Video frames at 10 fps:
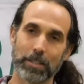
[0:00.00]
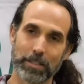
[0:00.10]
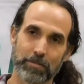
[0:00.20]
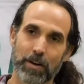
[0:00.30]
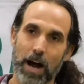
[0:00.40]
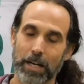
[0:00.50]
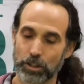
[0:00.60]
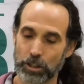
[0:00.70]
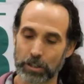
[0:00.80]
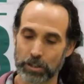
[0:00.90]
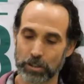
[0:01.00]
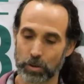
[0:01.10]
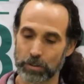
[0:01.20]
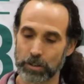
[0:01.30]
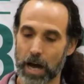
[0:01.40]
quantify changes
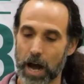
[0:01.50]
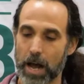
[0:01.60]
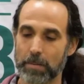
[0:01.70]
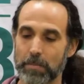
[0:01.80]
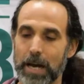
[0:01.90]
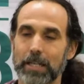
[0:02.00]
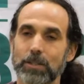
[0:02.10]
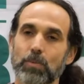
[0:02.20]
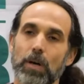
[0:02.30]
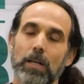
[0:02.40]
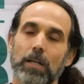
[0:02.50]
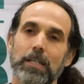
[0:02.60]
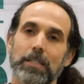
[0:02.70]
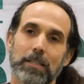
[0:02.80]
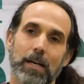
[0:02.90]
over time, and as well
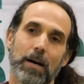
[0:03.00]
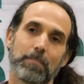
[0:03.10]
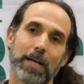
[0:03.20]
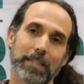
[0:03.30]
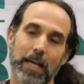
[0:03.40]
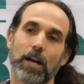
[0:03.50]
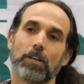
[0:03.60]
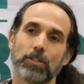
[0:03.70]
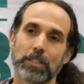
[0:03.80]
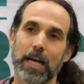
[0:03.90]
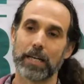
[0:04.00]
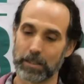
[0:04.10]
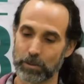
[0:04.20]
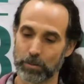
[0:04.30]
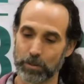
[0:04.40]
as extend our
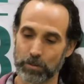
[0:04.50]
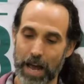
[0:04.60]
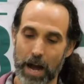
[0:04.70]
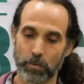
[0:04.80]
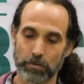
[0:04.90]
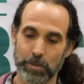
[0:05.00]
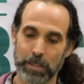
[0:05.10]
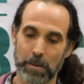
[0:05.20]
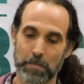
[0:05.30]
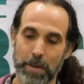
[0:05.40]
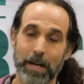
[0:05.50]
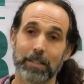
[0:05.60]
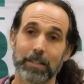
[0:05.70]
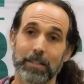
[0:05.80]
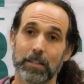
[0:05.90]
understanding in terms of how we've been
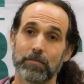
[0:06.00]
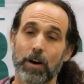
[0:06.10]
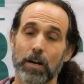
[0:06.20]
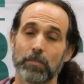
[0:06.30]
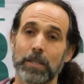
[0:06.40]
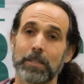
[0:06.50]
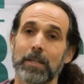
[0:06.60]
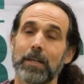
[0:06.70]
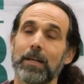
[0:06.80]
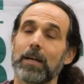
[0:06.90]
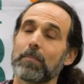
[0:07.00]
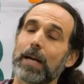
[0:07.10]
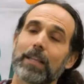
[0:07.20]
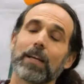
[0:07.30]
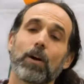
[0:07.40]
impacting the environment.
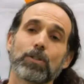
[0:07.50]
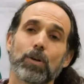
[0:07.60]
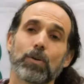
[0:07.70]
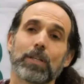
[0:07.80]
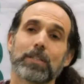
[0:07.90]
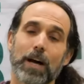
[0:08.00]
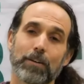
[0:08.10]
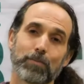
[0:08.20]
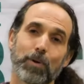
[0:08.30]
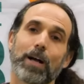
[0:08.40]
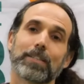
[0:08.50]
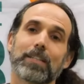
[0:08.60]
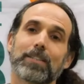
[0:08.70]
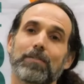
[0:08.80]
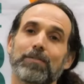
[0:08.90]
But I think also this kind of
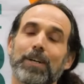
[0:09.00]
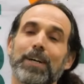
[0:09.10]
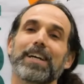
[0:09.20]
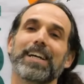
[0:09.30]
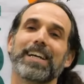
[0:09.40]
process of